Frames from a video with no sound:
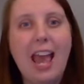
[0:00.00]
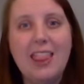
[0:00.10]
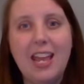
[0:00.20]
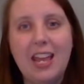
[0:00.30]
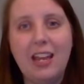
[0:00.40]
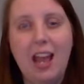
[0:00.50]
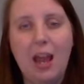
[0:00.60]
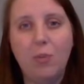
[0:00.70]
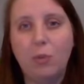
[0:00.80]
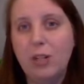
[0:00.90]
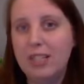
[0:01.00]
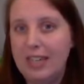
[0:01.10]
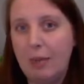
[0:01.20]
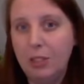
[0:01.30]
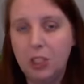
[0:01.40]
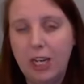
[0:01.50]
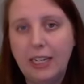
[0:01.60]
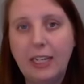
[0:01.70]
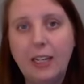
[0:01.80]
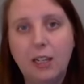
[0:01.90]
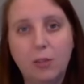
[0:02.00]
and then reestablish any